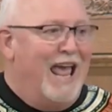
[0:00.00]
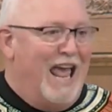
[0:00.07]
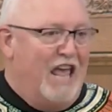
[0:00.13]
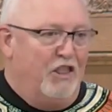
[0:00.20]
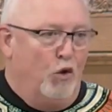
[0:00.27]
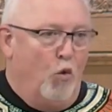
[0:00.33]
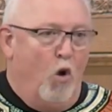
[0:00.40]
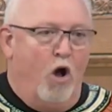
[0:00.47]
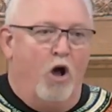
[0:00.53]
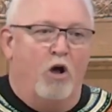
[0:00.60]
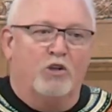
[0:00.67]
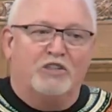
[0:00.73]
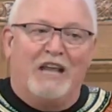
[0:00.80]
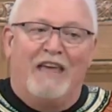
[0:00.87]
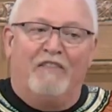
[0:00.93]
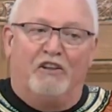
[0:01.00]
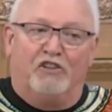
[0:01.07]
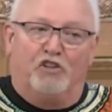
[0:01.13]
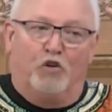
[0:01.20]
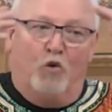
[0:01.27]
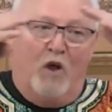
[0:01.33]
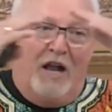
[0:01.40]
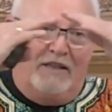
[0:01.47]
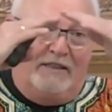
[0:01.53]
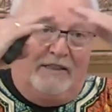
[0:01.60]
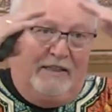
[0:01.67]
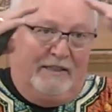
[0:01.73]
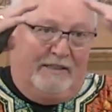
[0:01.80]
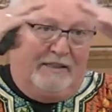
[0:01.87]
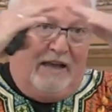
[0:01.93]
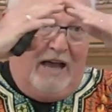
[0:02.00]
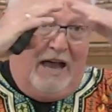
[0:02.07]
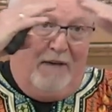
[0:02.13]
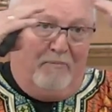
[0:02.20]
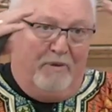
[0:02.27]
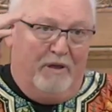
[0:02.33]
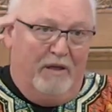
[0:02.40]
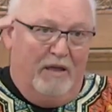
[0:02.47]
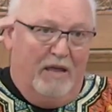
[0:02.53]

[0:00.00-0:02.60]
and the walls and the trusses up,